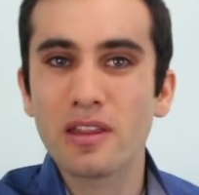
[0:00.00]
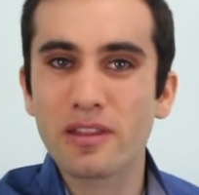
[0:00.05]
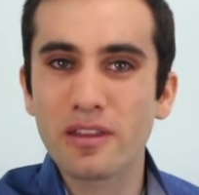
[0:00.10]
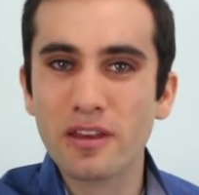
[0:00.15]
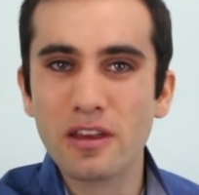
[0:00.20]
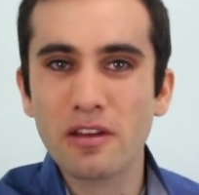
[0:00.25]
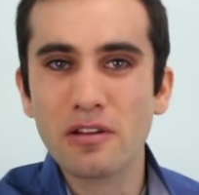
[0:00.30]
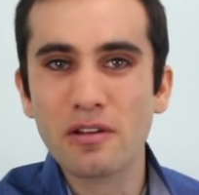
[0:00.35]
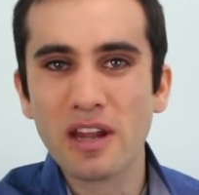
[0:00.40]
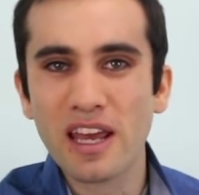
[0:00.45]

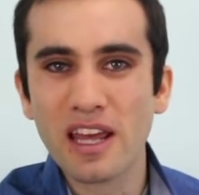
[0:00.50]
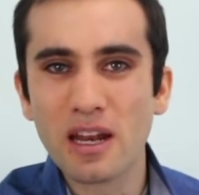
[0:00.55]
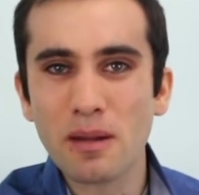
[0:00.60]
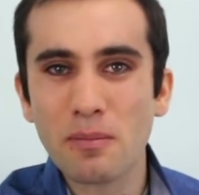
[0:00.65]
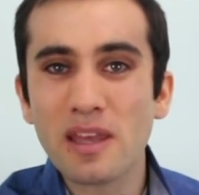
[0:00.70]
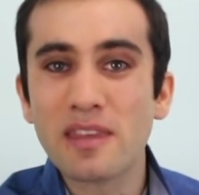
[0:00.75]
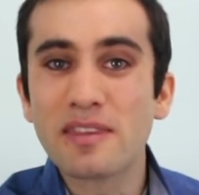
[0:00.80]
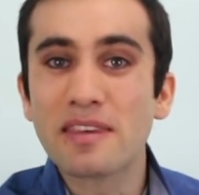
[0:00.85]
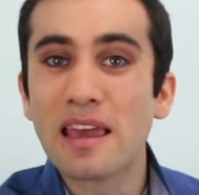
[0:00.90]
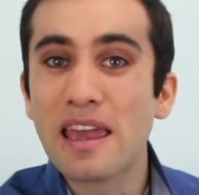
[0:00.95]
The
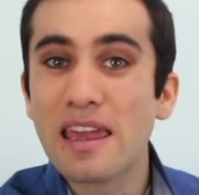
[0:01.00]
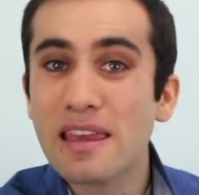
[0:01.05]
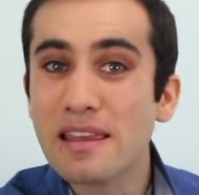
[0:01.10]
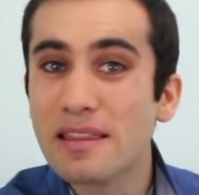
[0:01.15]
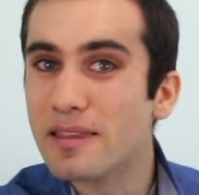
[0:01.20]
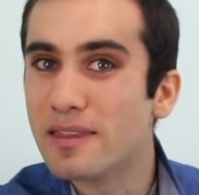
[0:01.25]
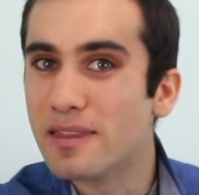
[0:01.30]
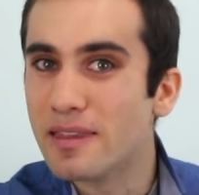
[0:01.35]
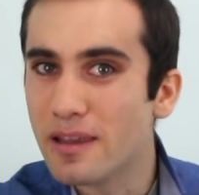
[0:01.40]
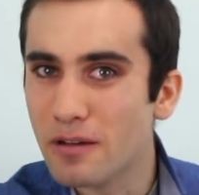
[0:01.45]
unanimous
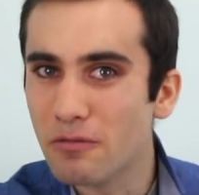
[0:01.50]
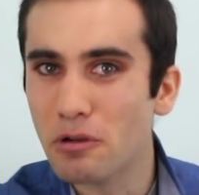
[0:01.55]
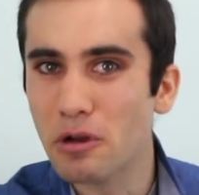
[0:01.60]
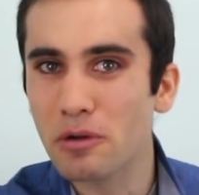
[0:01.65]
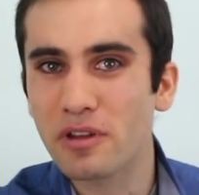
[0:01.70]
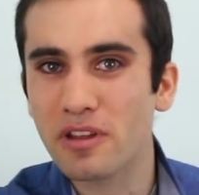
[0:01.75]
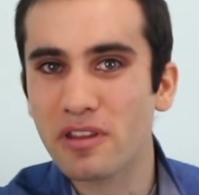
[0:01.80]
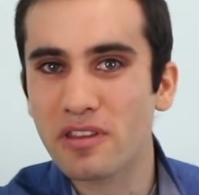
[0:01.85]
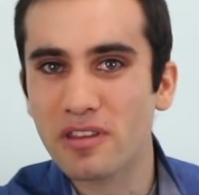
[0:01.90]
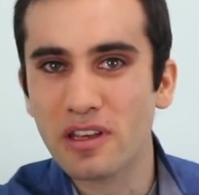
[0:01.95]
eight
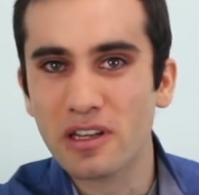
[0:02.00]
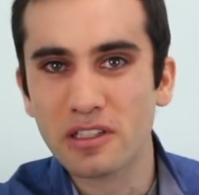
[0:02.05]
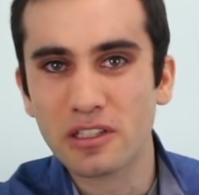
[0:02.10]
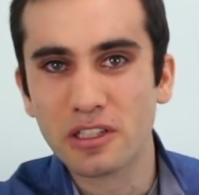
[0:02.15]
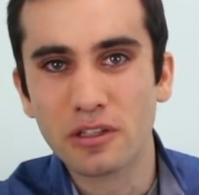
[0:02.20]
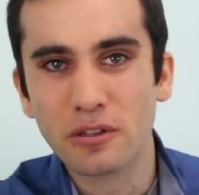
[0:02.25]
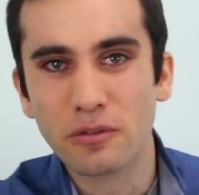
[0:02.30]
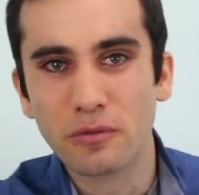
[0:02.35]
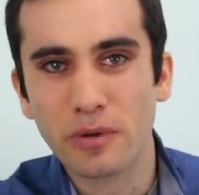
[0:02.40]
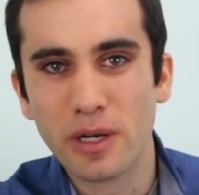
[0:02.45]
zero
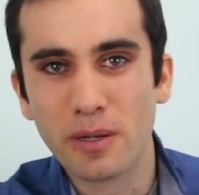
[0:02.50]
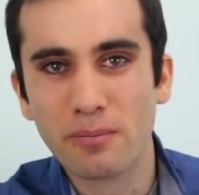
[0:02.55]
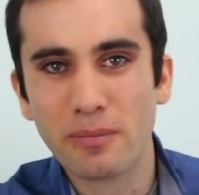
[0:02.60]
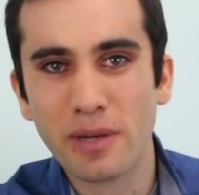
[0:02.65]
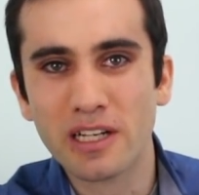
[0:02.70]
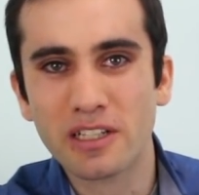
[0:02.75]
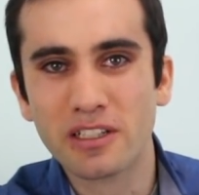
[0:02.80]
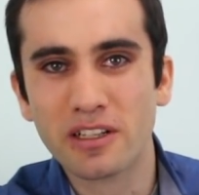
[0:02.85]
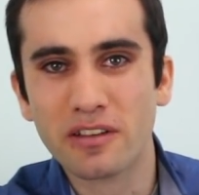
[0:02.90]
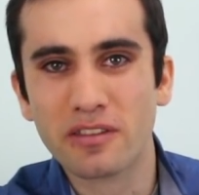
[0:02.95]
decision, written
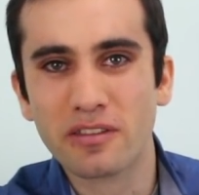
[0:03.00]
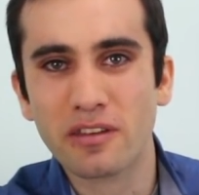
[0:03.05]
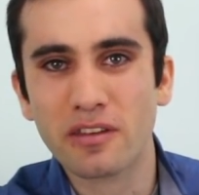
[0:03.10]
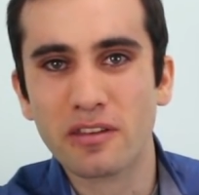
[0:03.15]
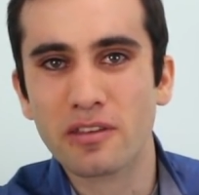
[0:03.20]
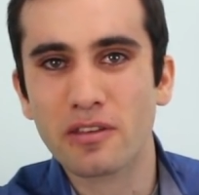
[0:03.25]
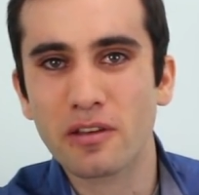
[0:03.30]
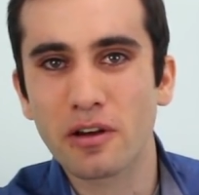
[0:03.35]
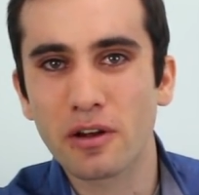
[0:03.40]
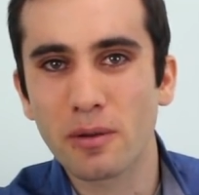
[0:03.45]
by
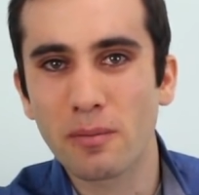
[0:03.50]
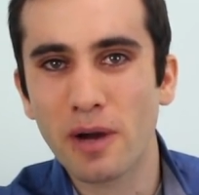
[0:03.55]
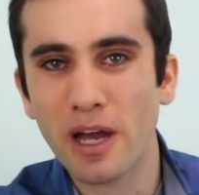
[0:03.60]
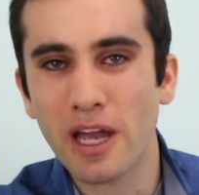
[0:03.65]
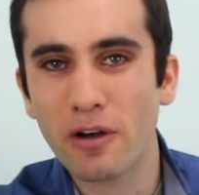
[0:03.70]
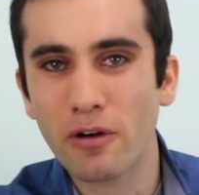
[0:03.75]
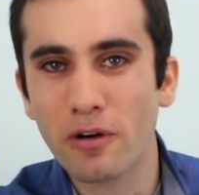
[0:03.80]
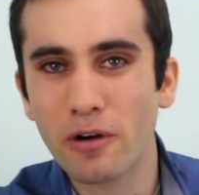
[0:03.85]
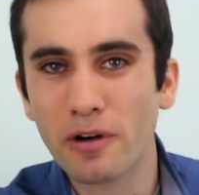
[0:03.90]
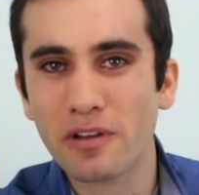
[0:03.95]
Justice
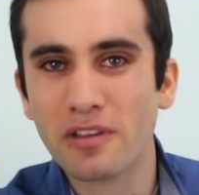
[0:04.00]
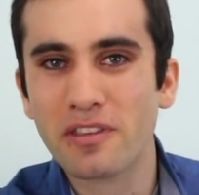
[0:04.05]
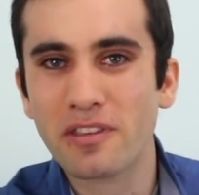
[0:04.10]
Sotomayor,